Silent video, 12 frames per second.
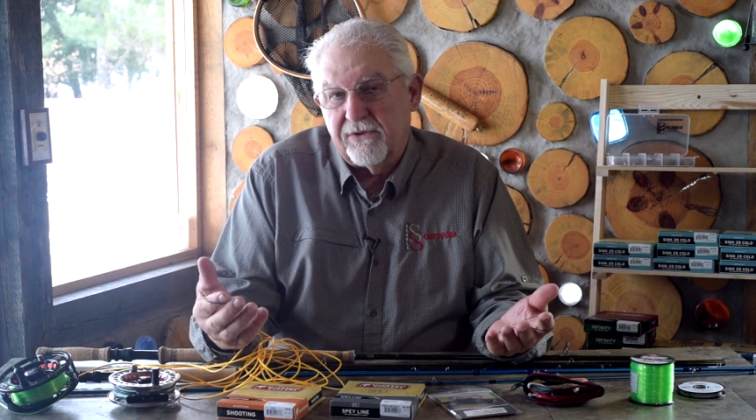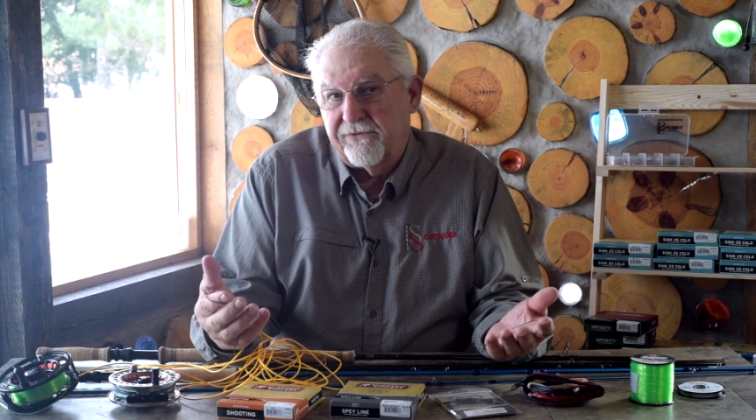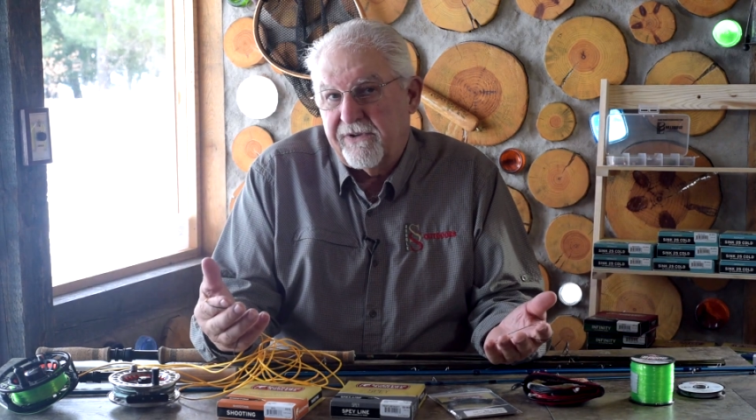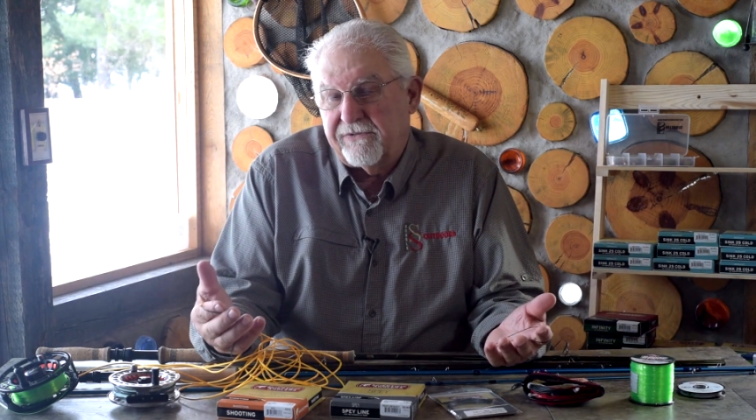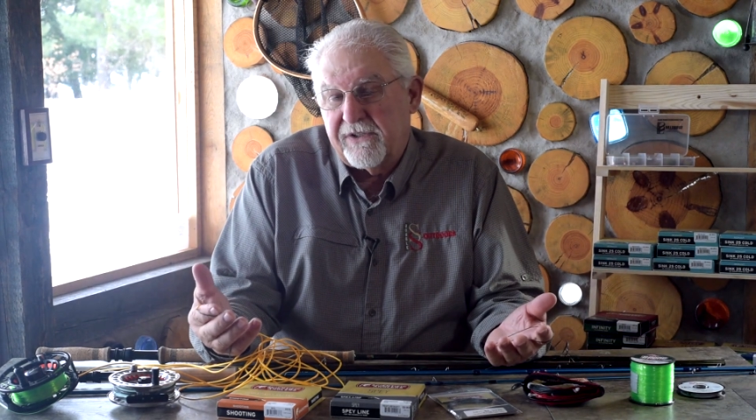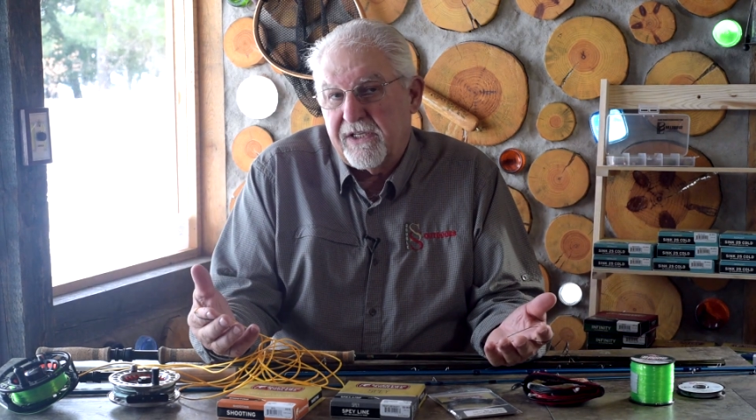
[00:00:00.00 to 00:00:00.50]

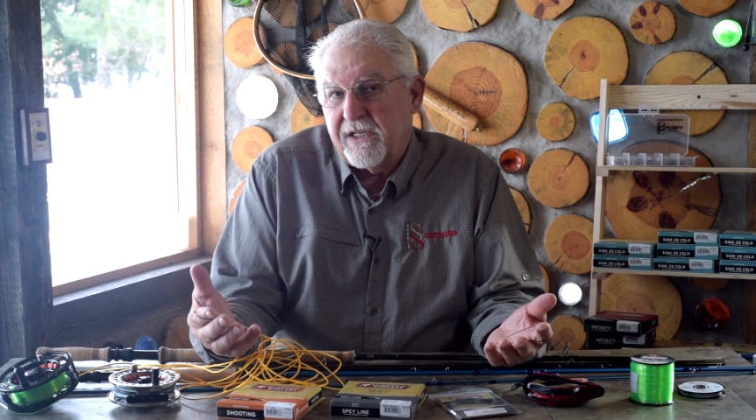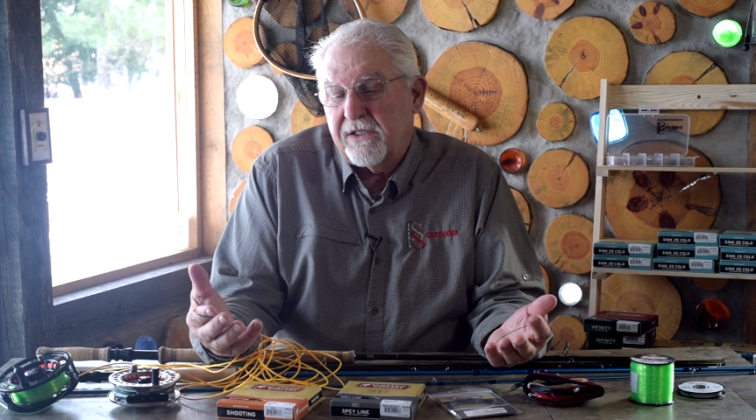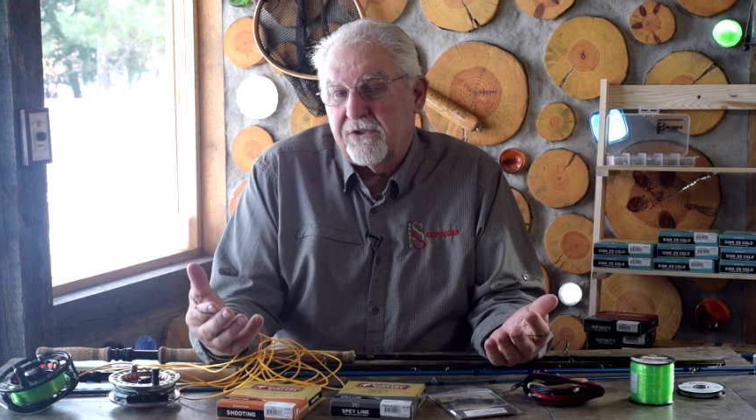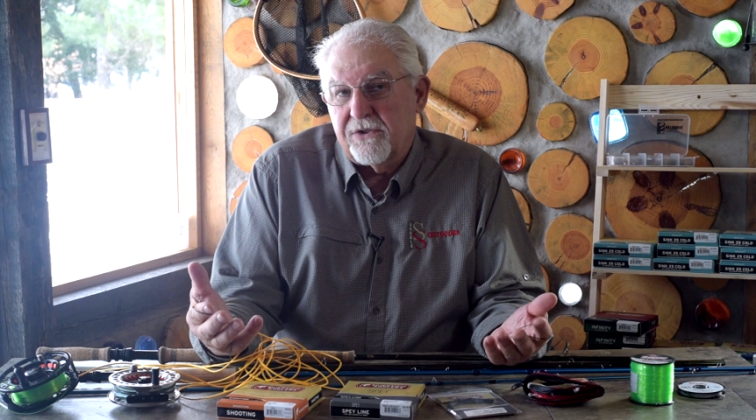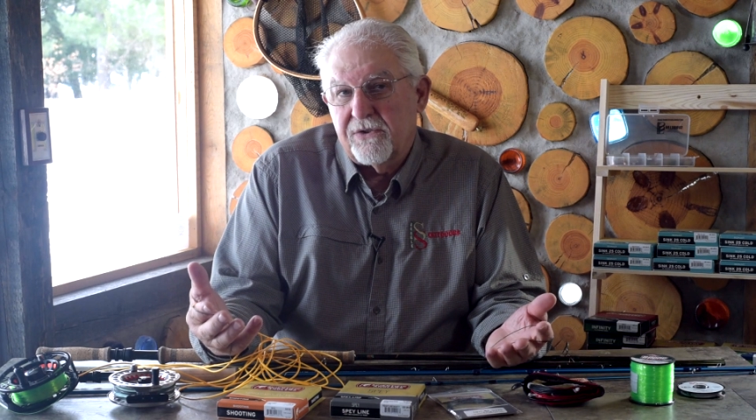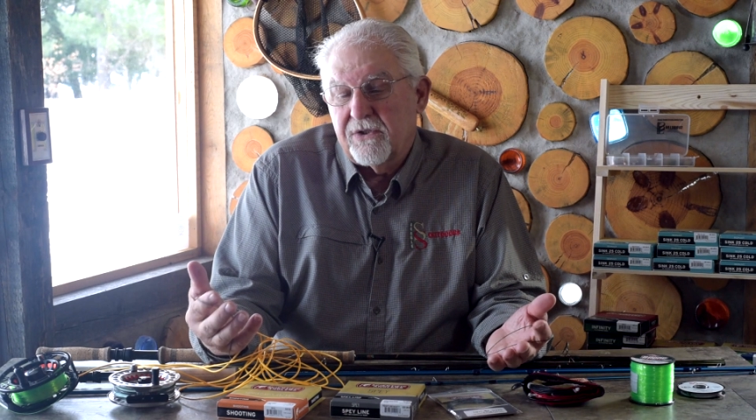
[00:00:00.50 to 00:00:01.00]
50
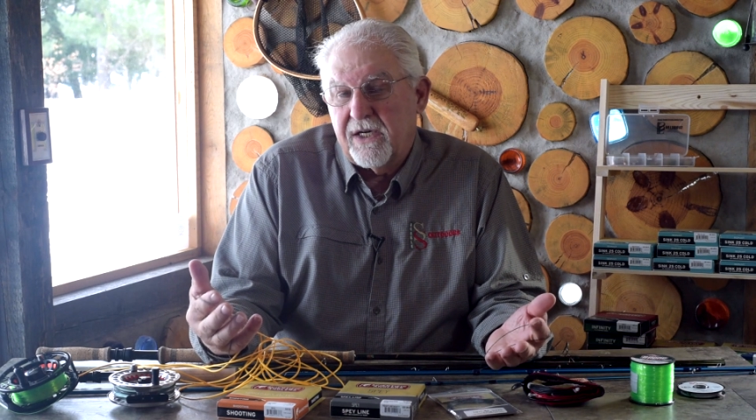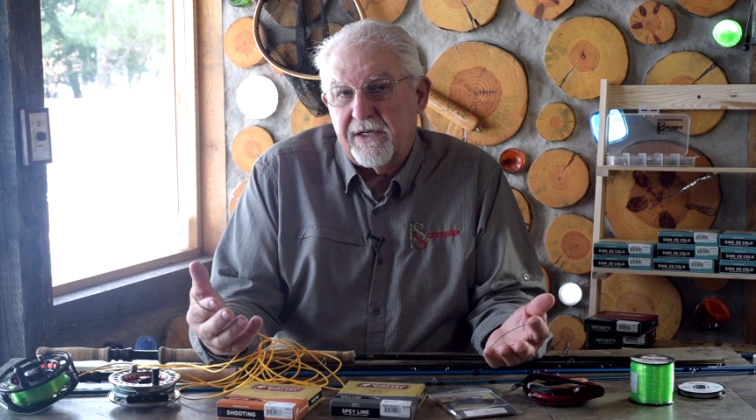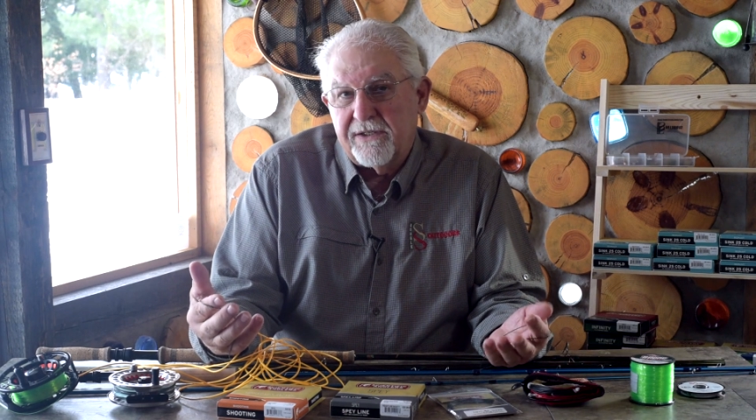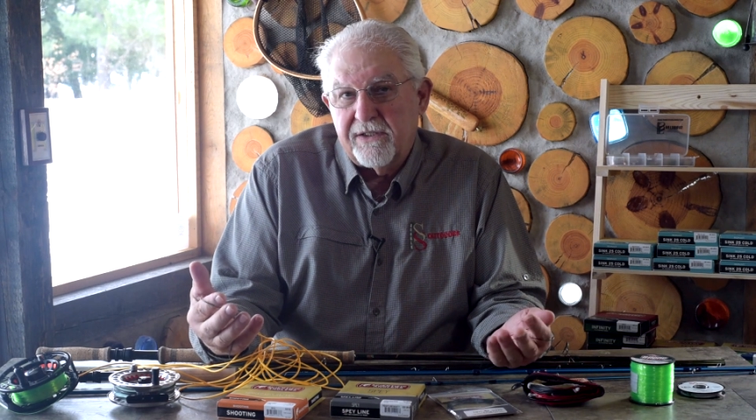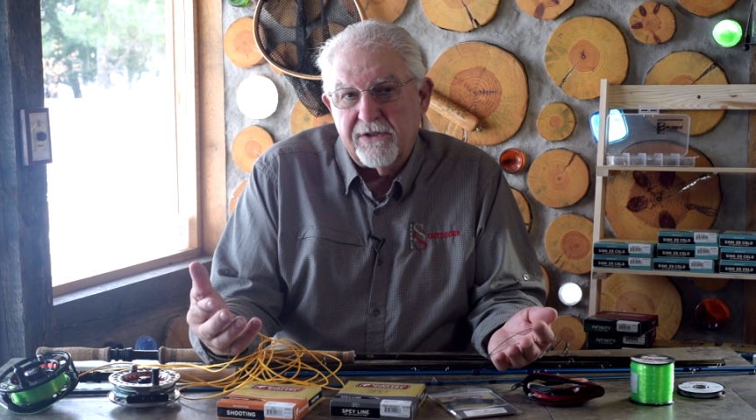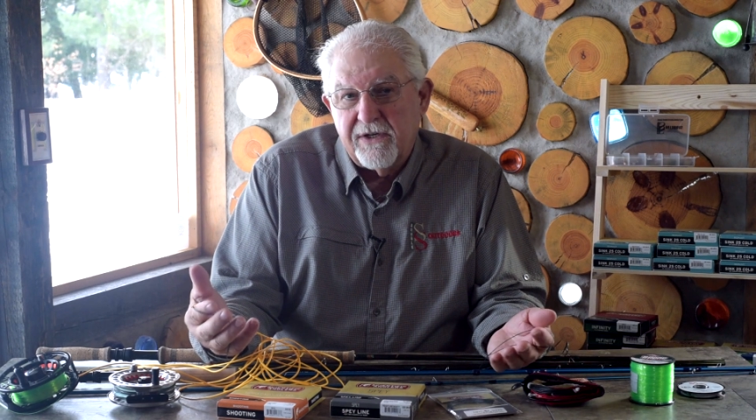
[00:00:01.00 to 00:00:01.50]
to
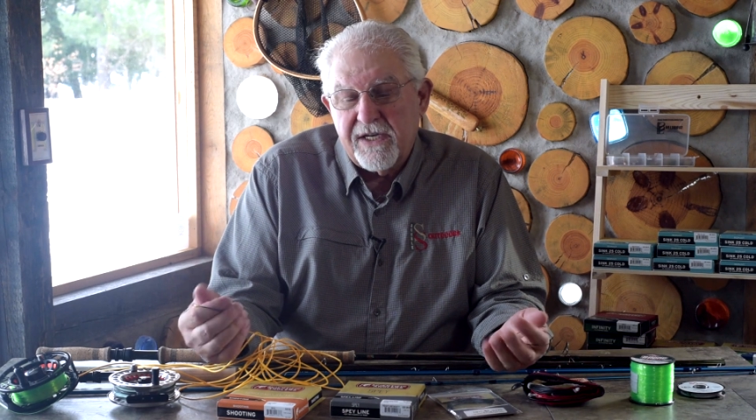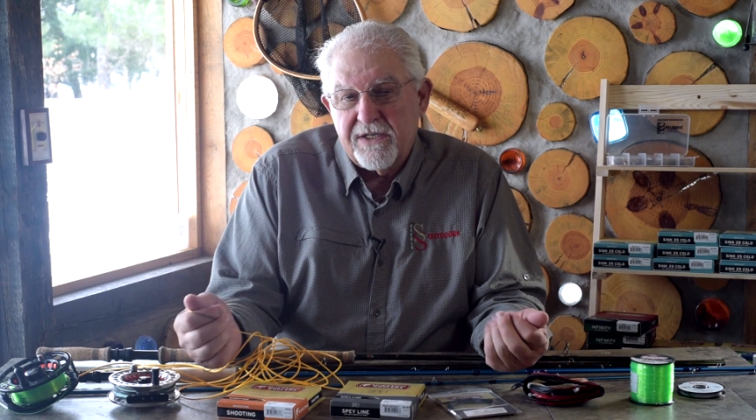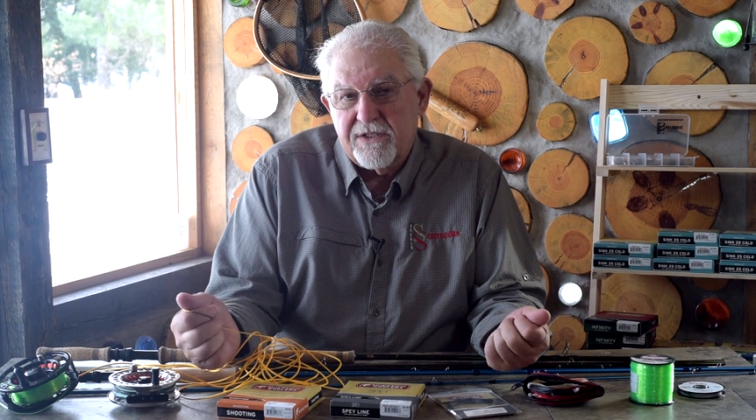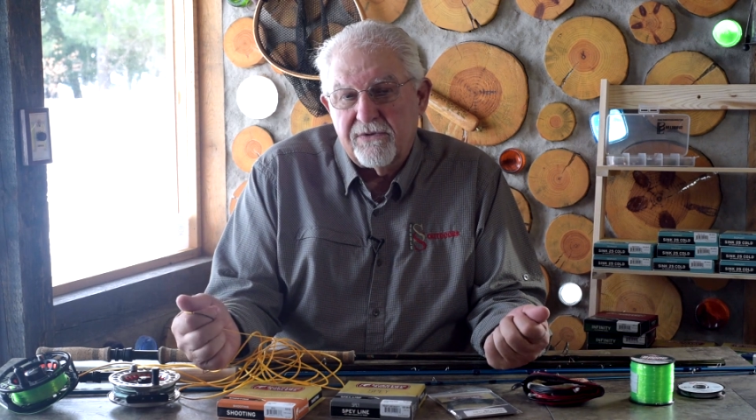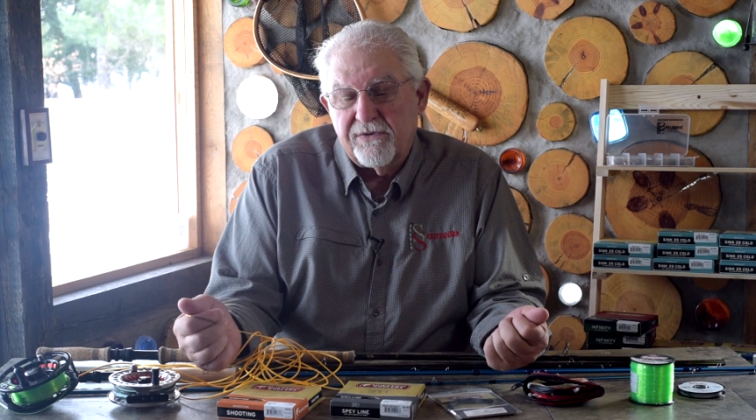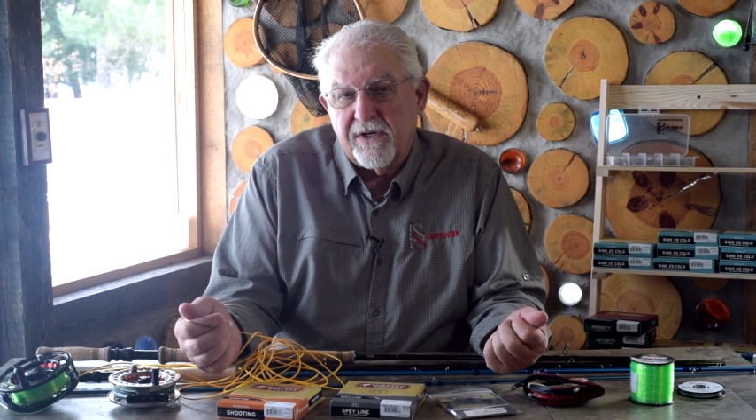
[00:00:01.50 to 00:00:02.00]
100
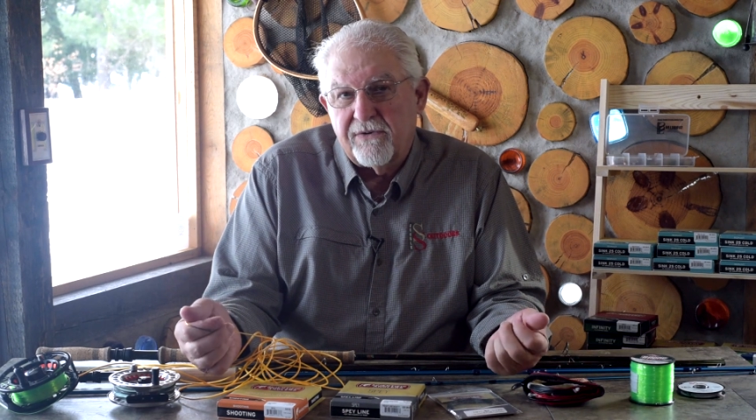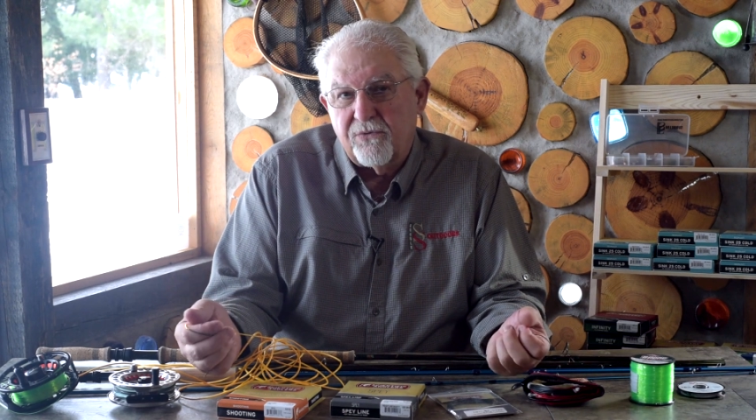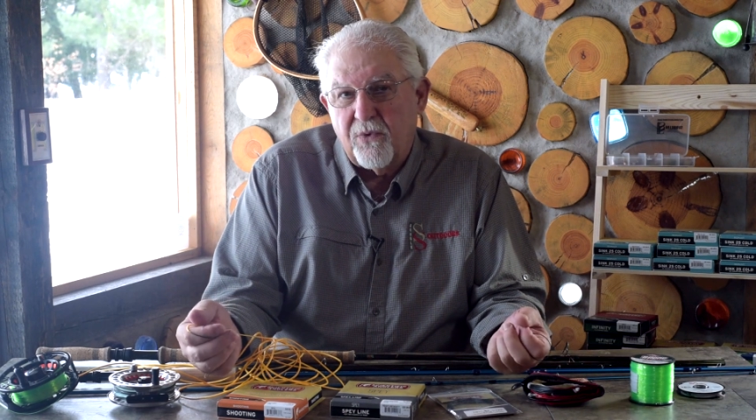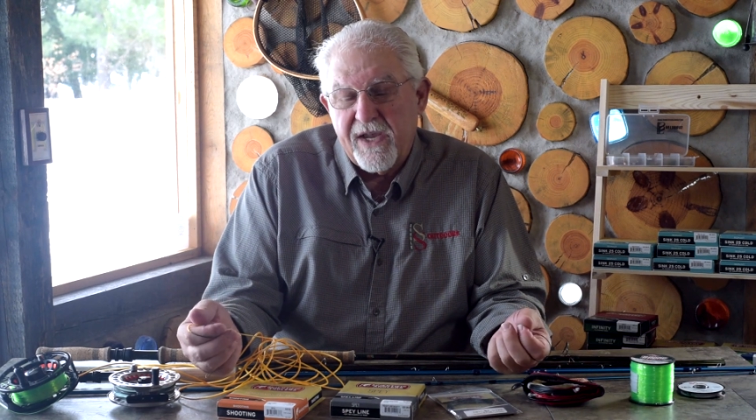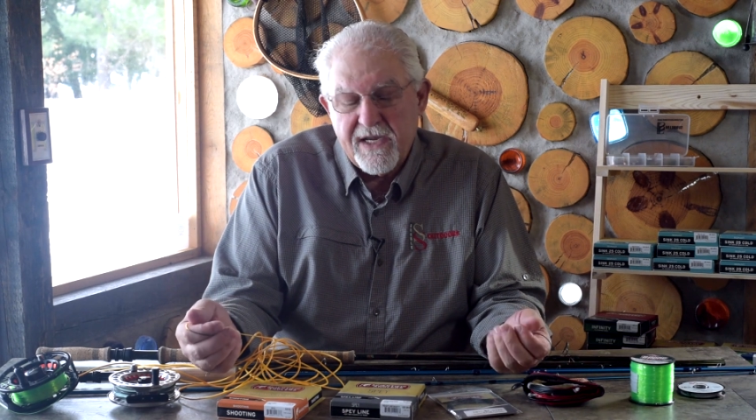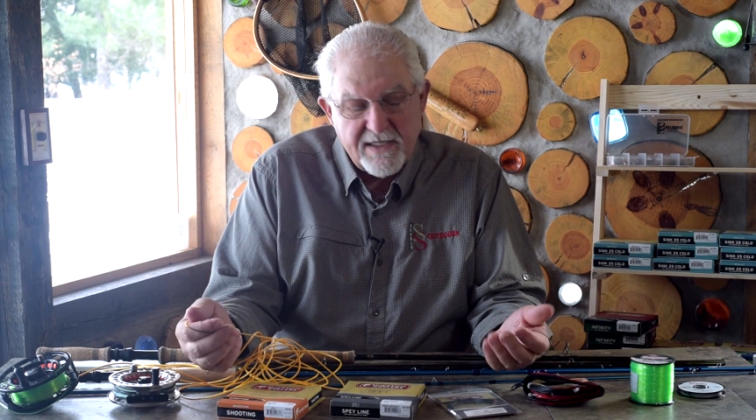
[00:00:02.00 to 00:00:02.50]
grains of
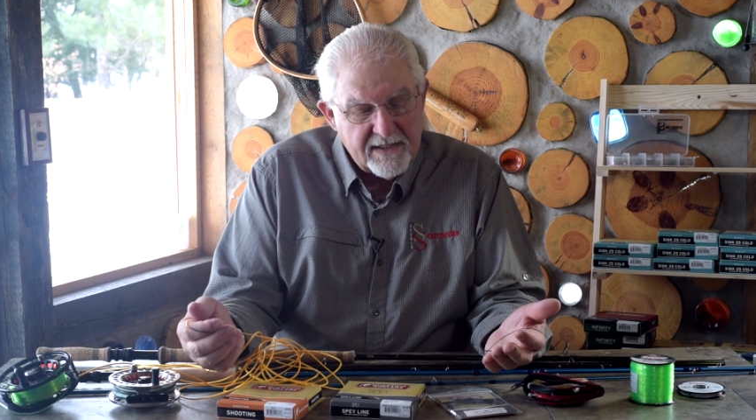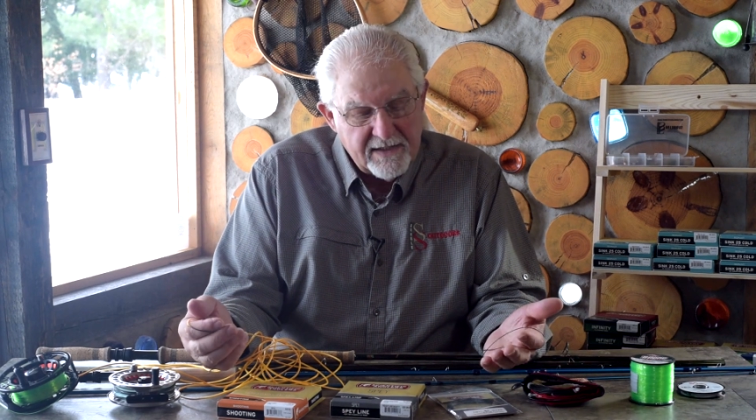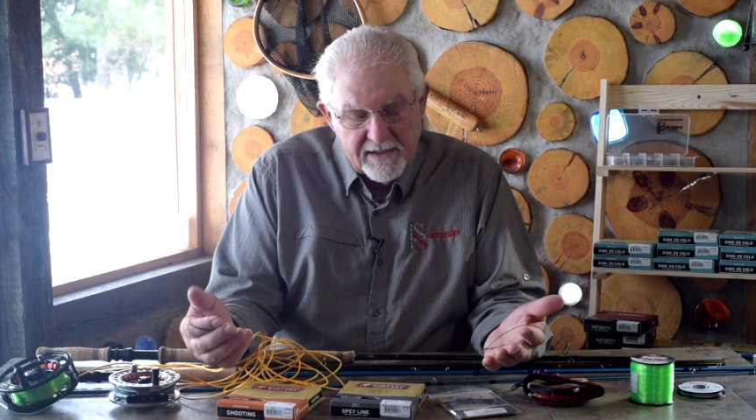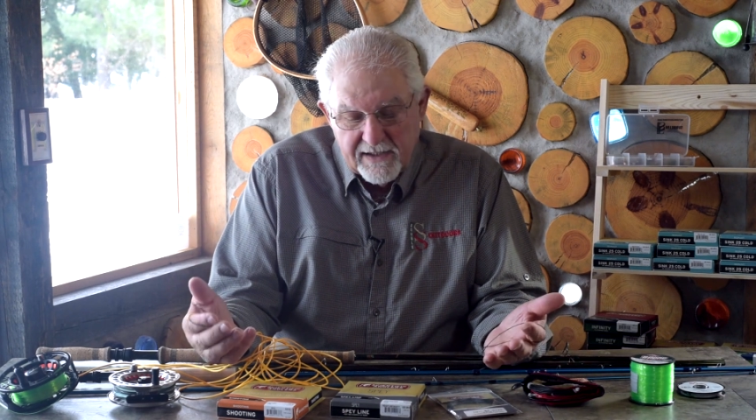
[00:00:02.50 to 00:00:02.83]
weight,